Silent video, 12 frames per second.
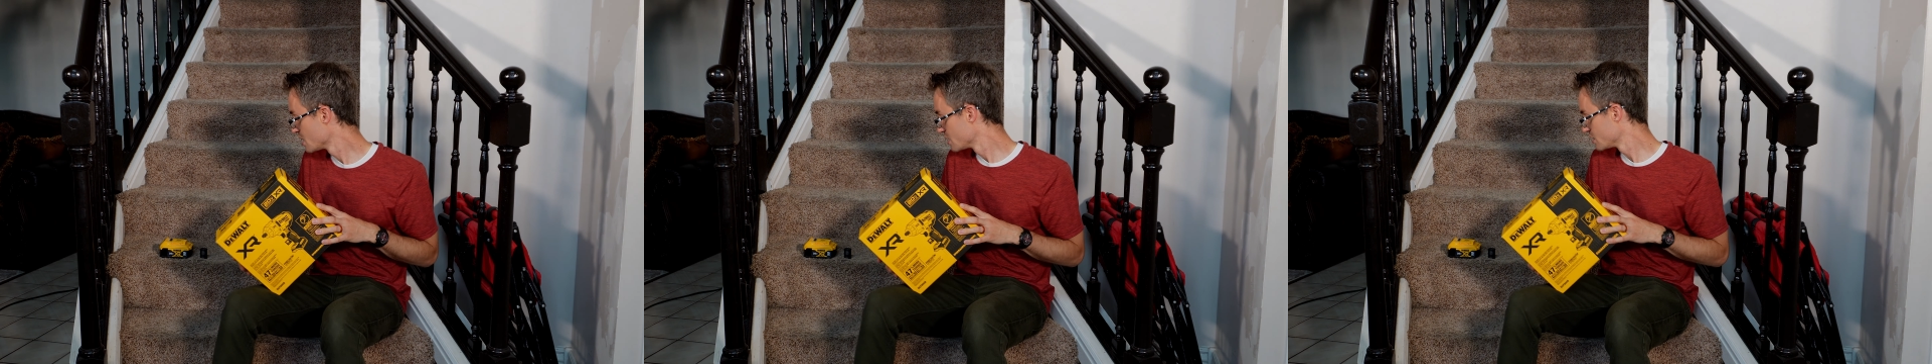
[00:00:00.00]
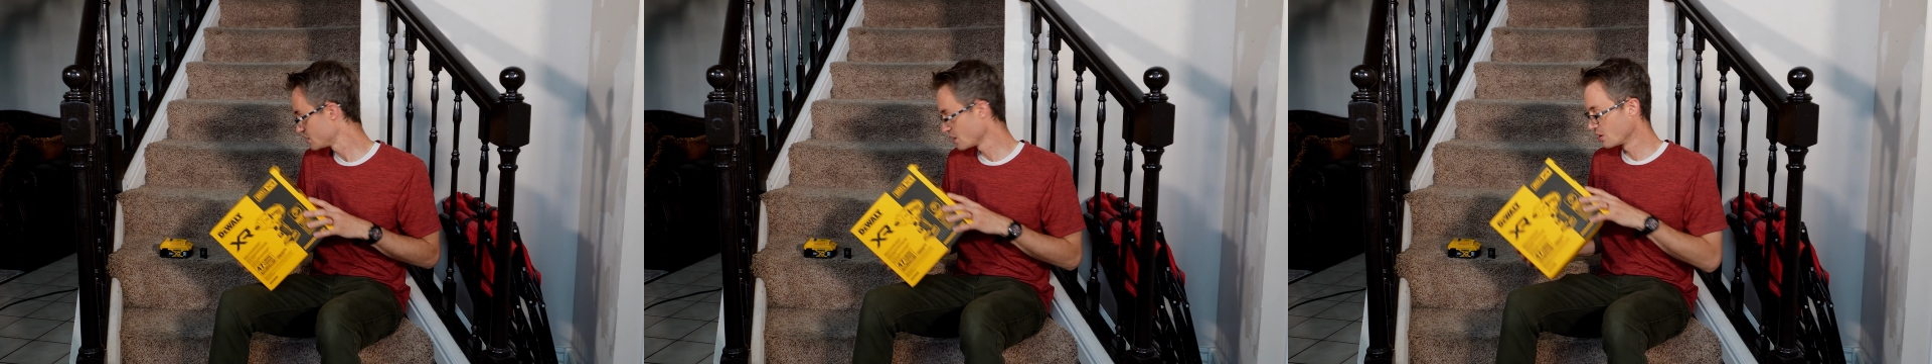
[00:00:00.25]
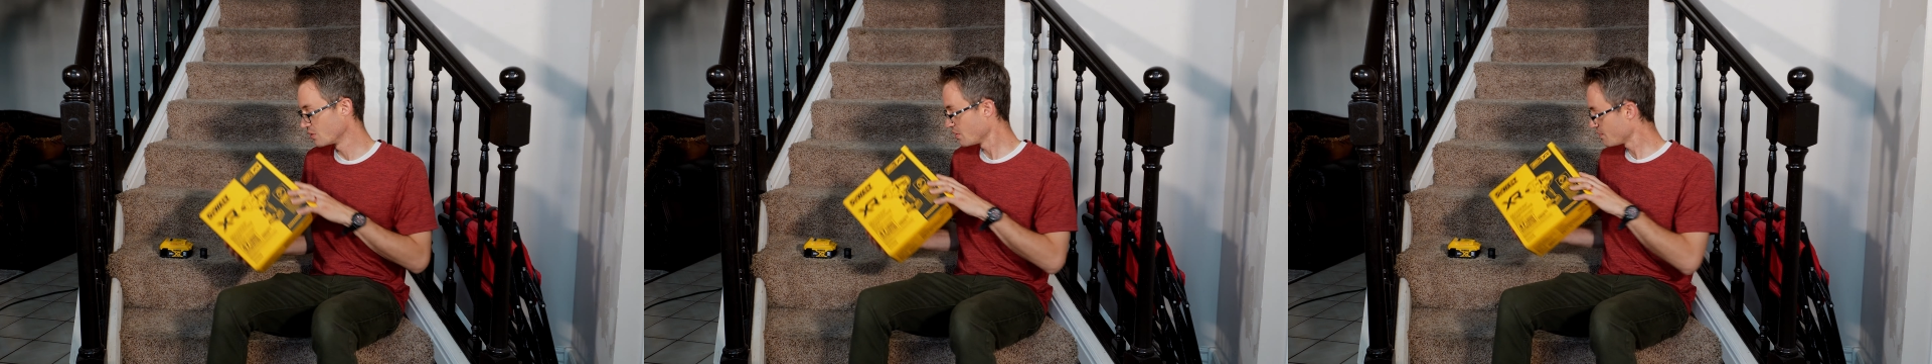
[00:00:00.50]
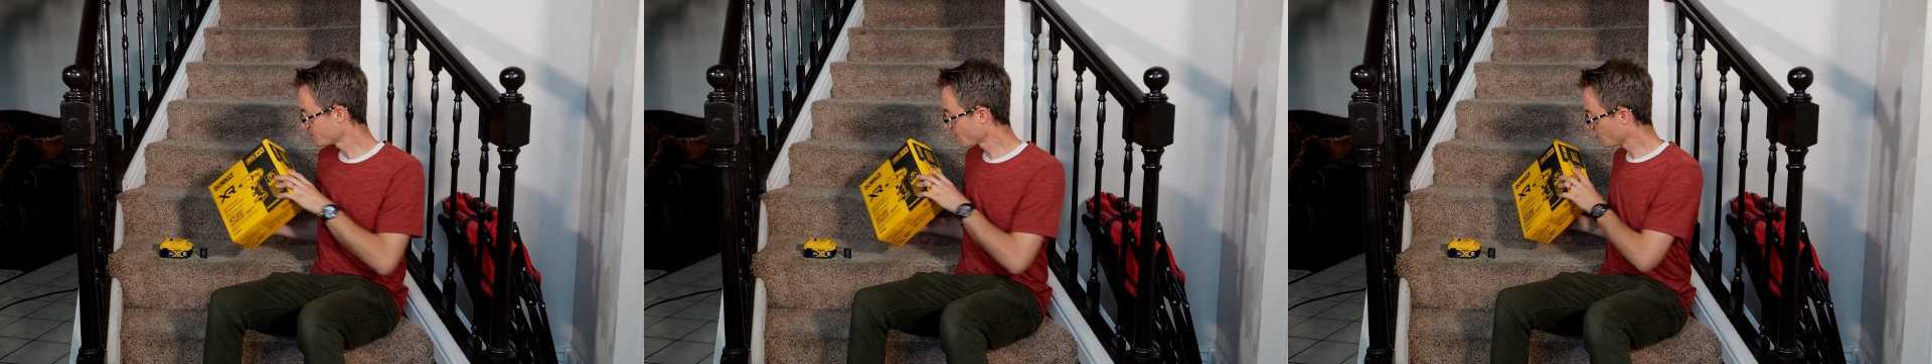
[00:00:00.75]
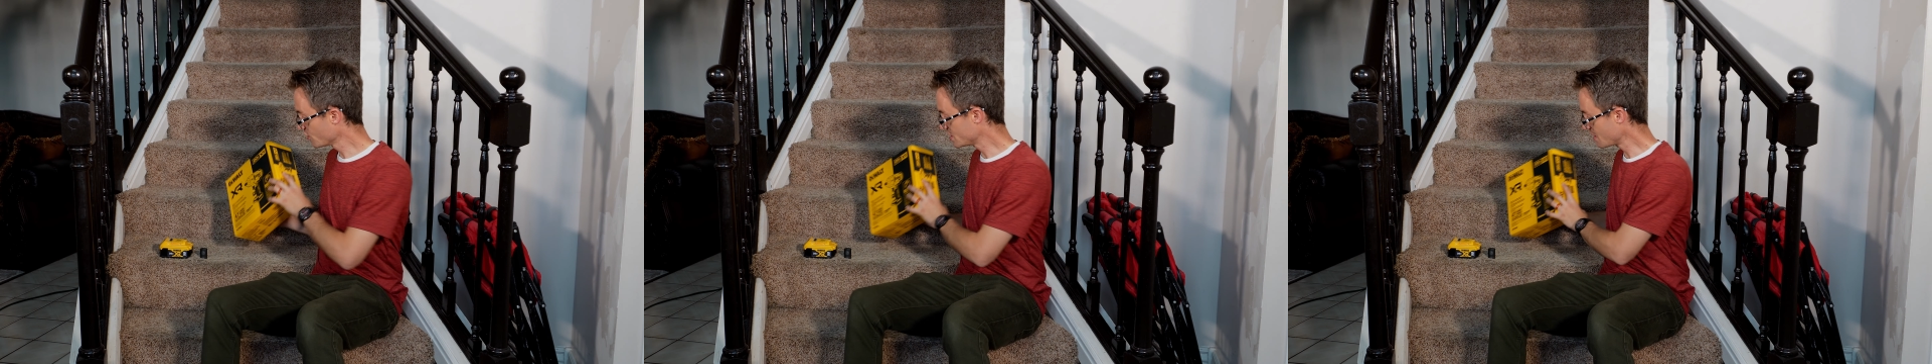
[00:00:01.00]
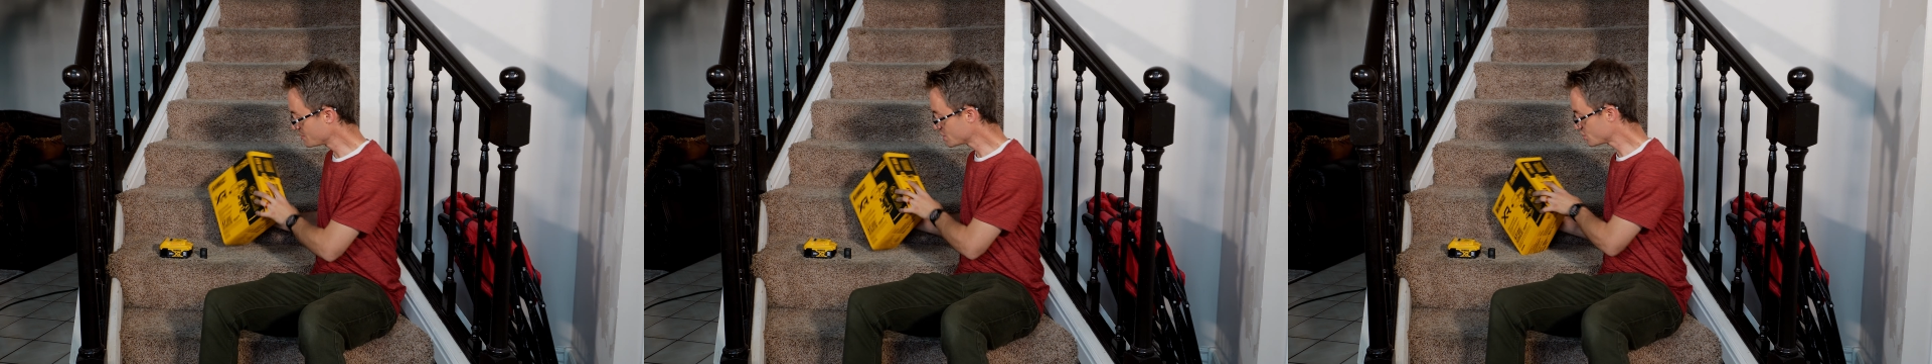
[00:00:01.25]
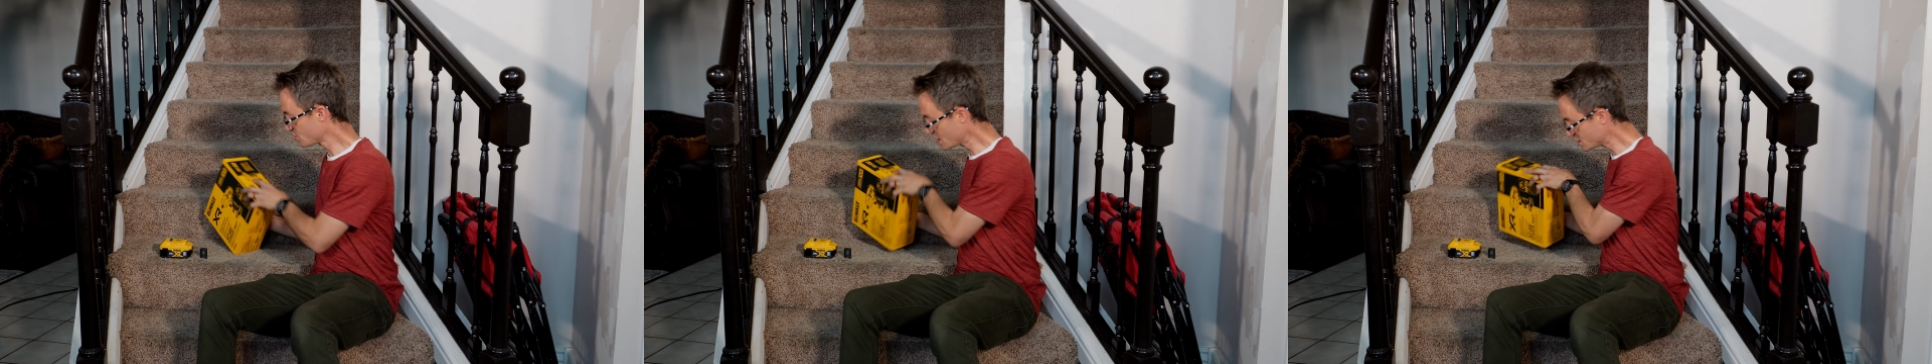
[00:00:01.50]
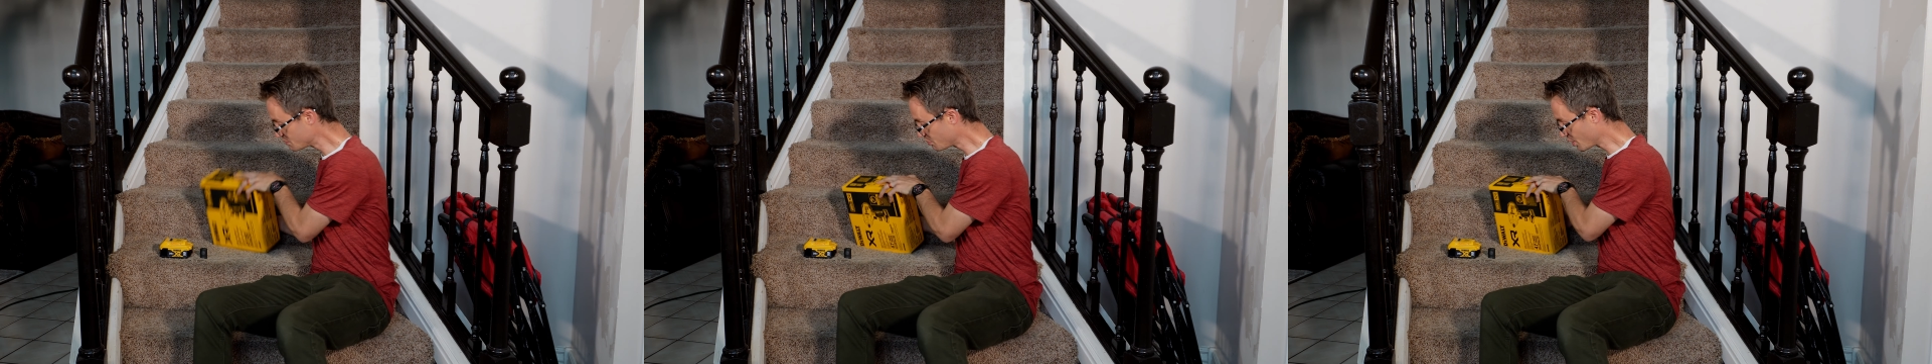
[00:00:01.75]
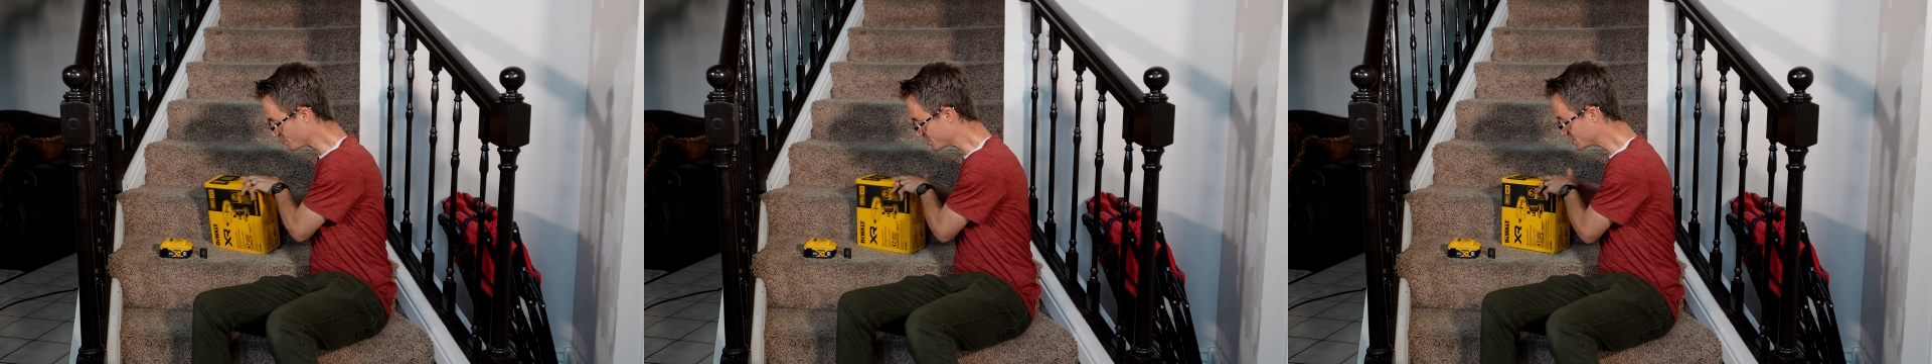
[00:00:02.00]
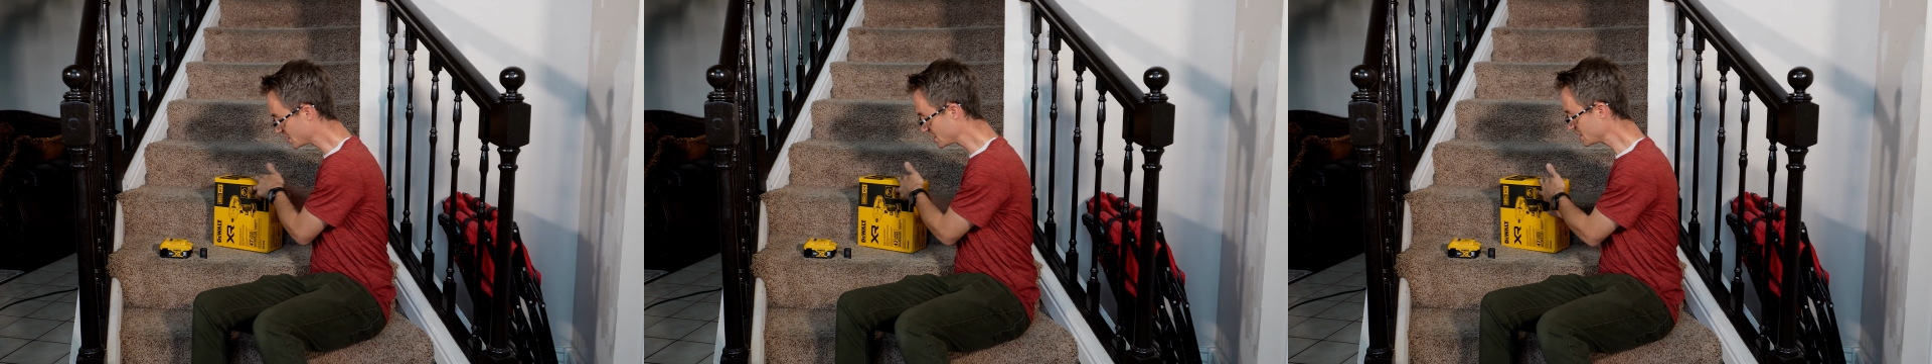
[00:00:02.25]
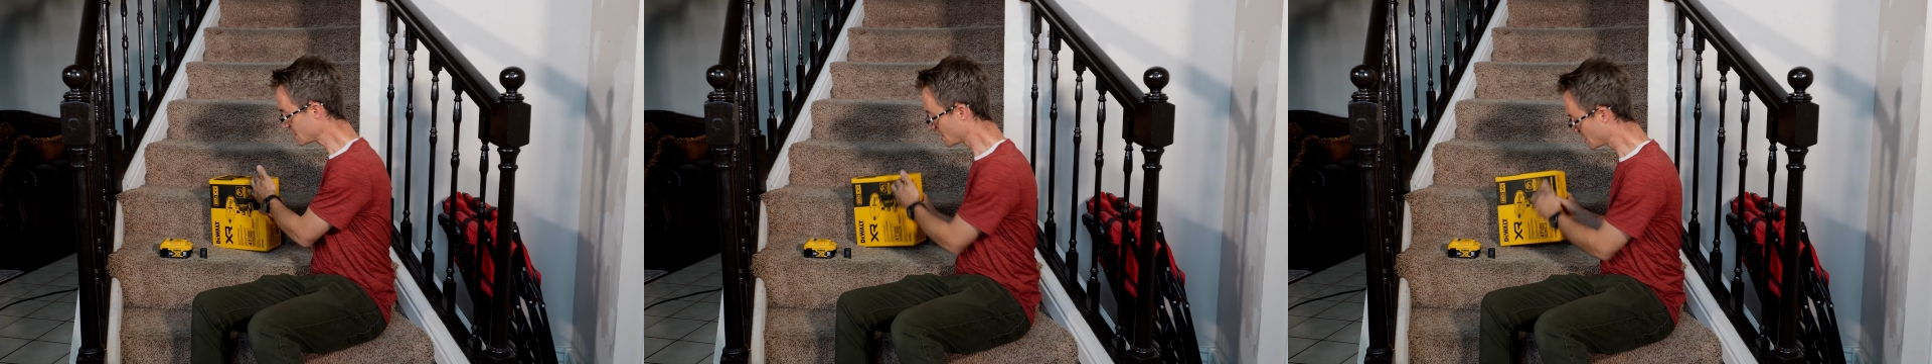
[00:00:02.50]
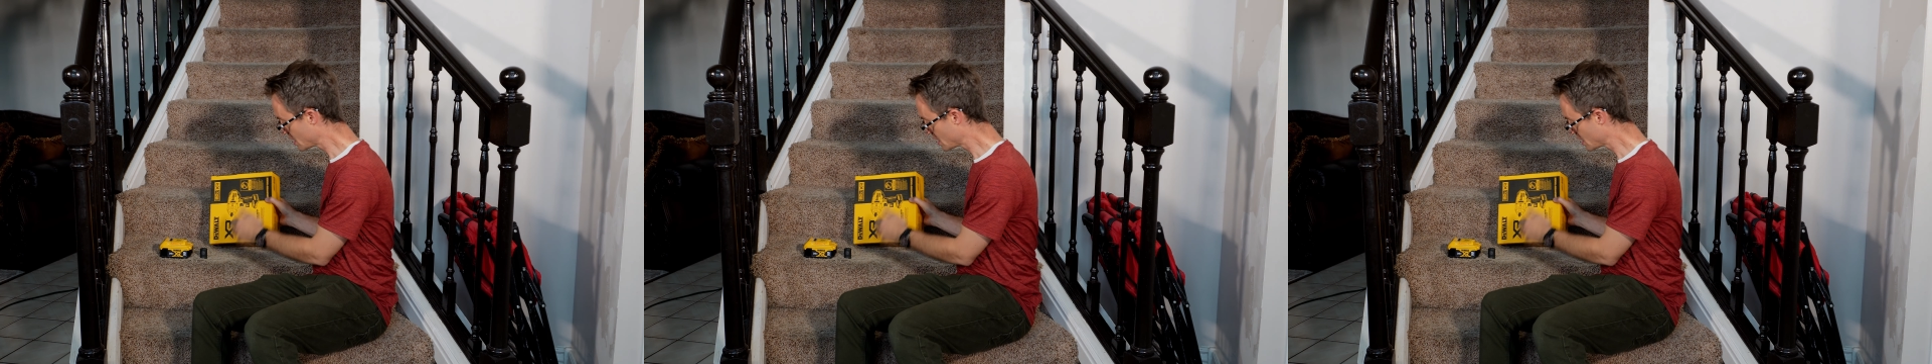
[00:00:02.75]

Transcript: So for demonstration purposes,